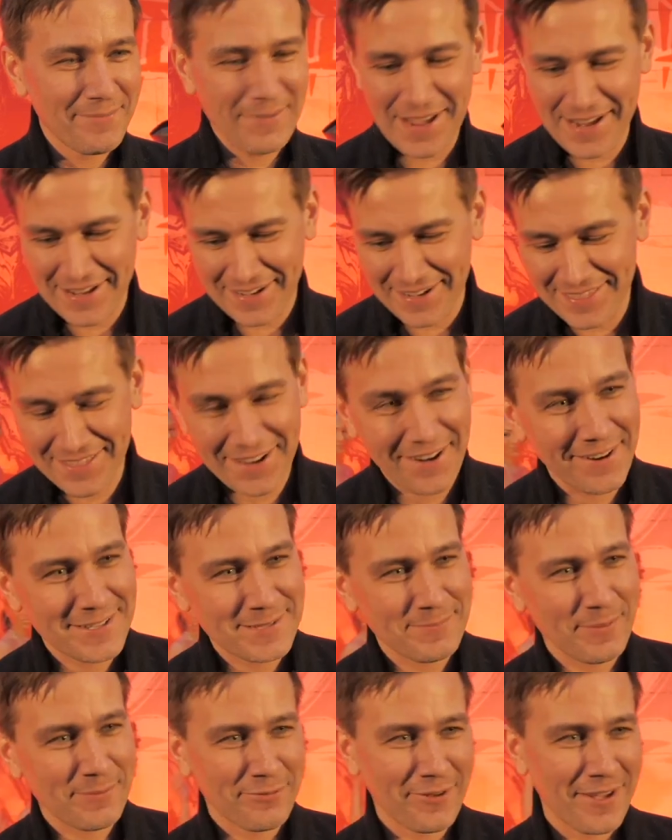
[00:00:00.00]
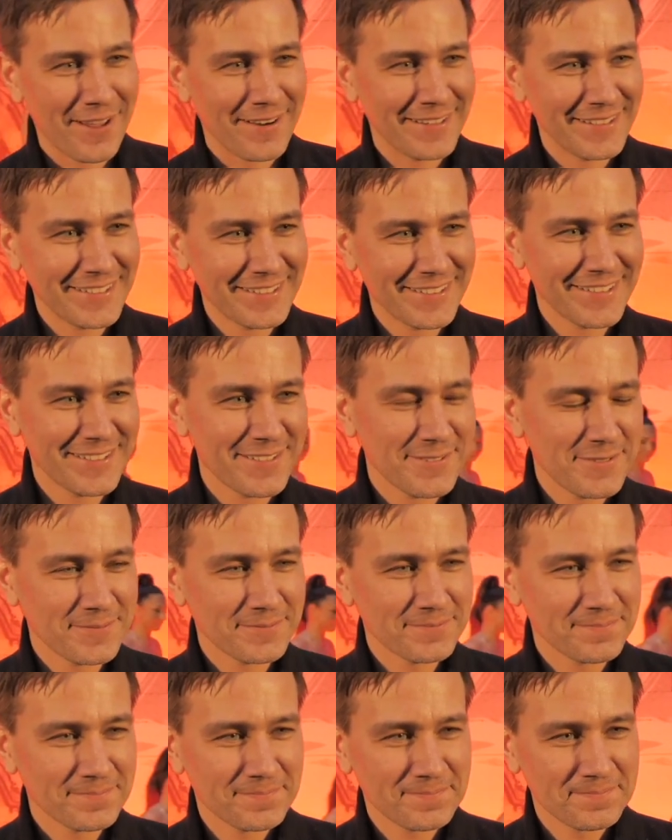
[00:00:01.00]
I'm hanging in there. It's been fun. What's the number
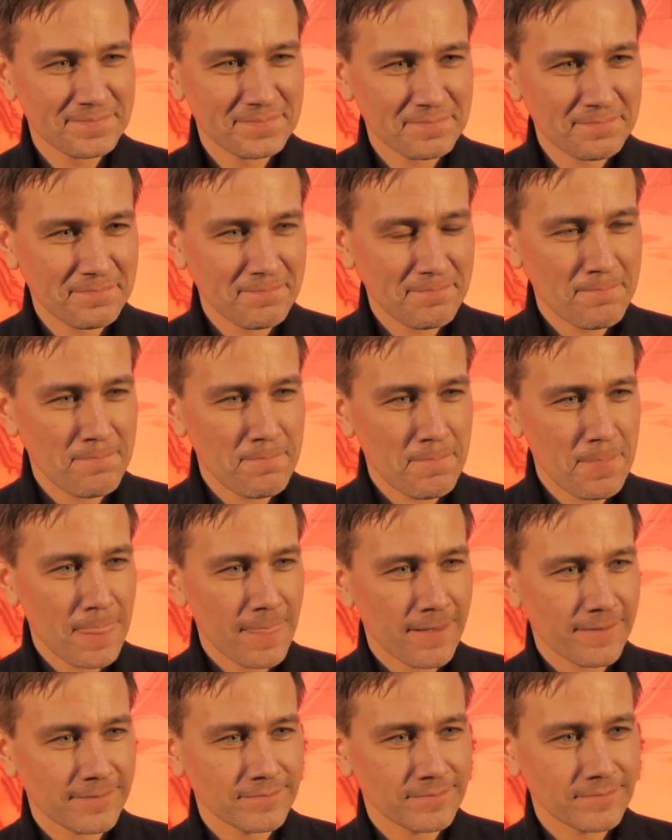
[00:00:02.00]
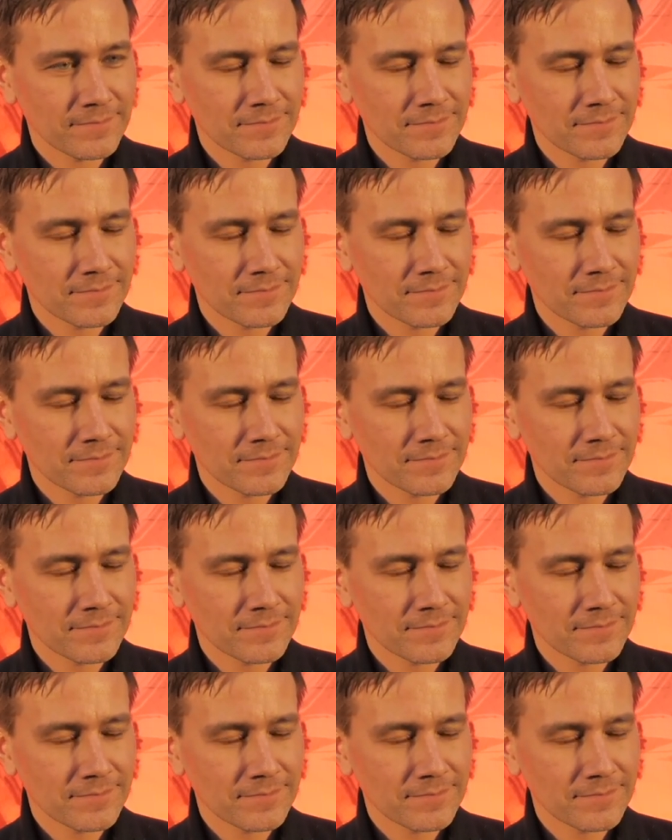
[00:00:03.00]
one thing people ask you in public?